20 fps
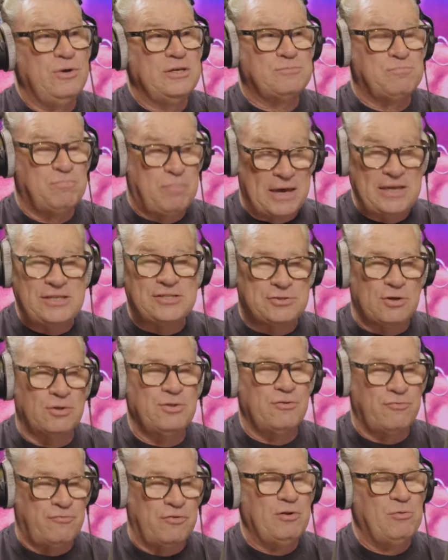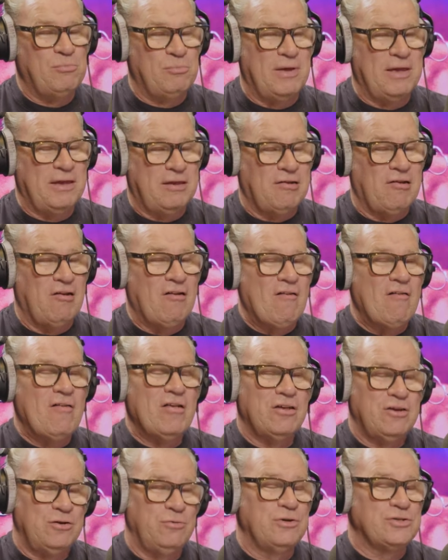is based on the filmmaker
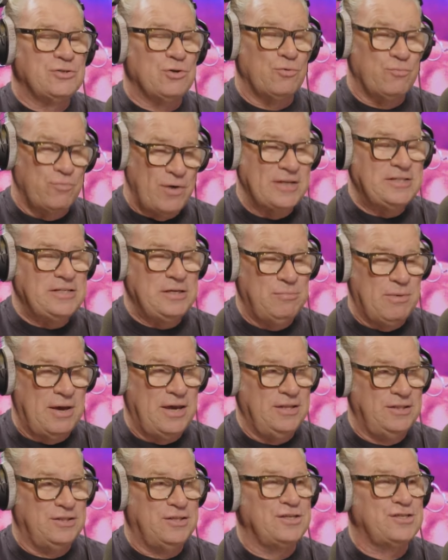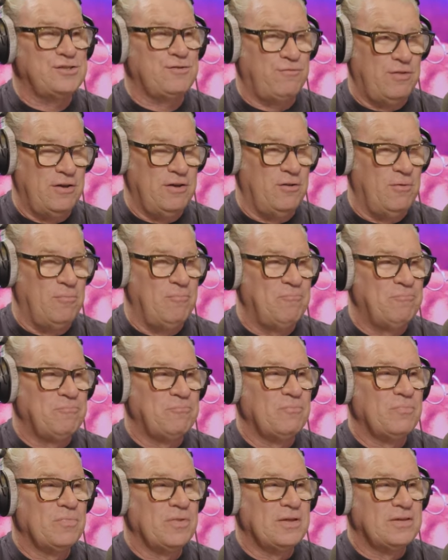who has already made this film,
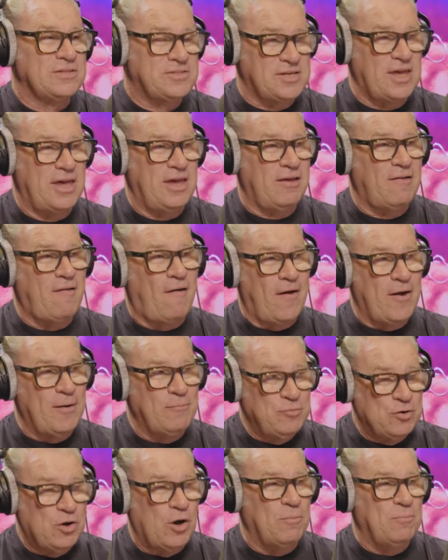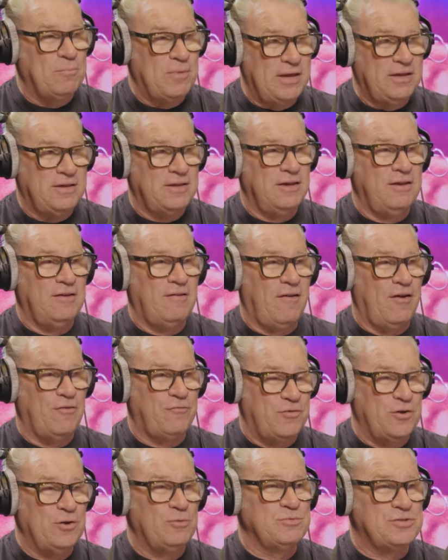saying, I am not making a
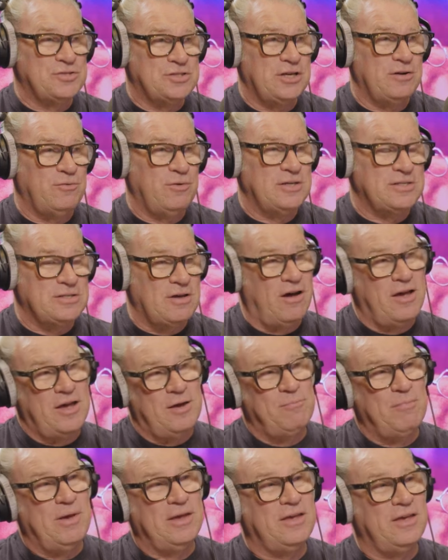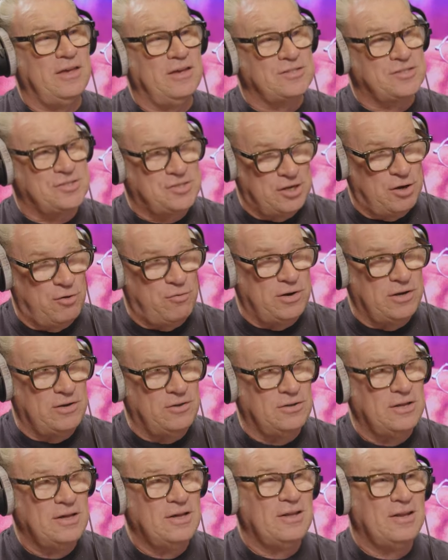film series, I am making a
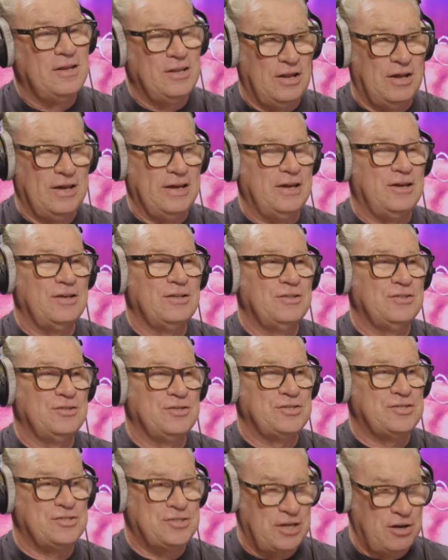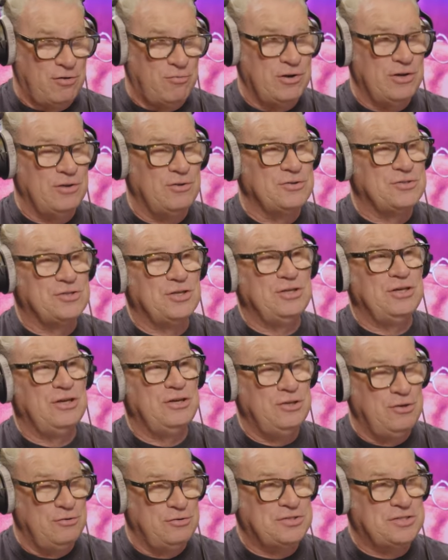serial like the serials that you
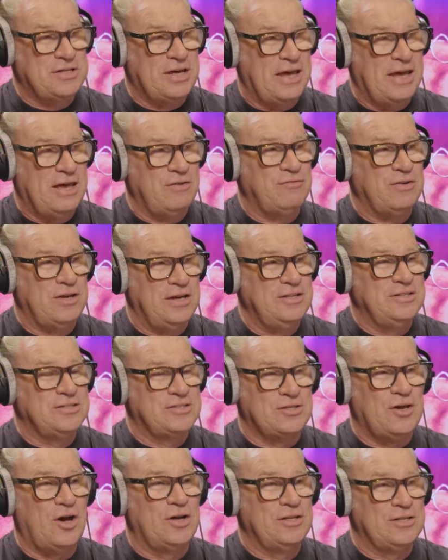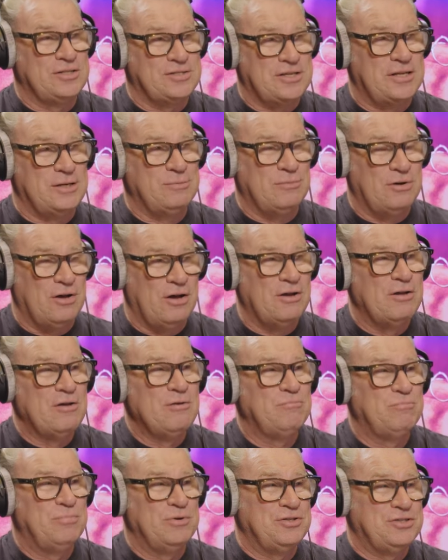used to have in silent cinema,
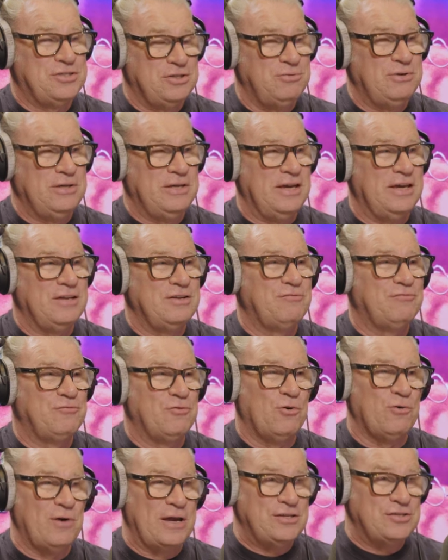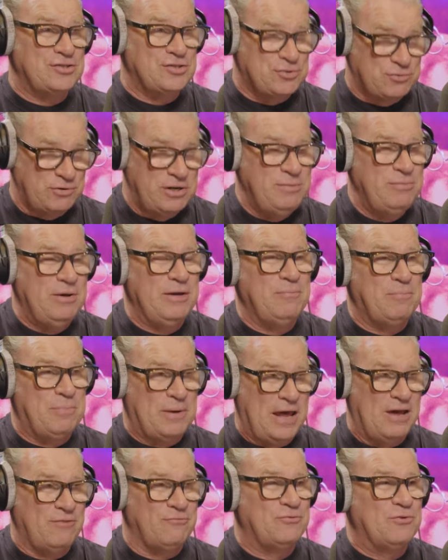but doing it for a streaming
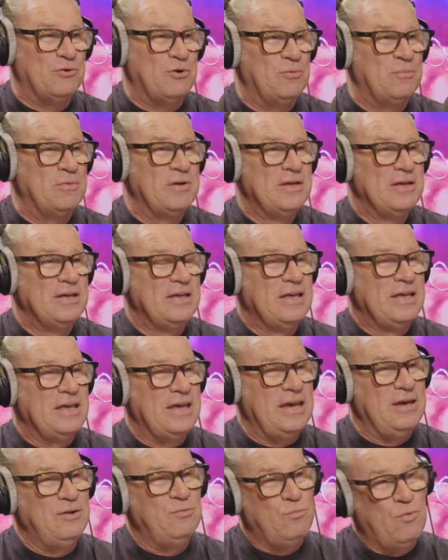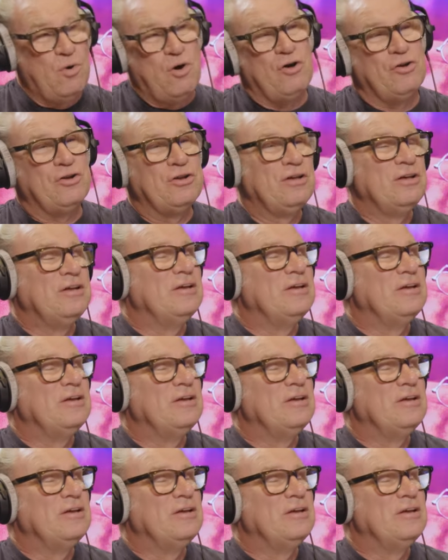platform in what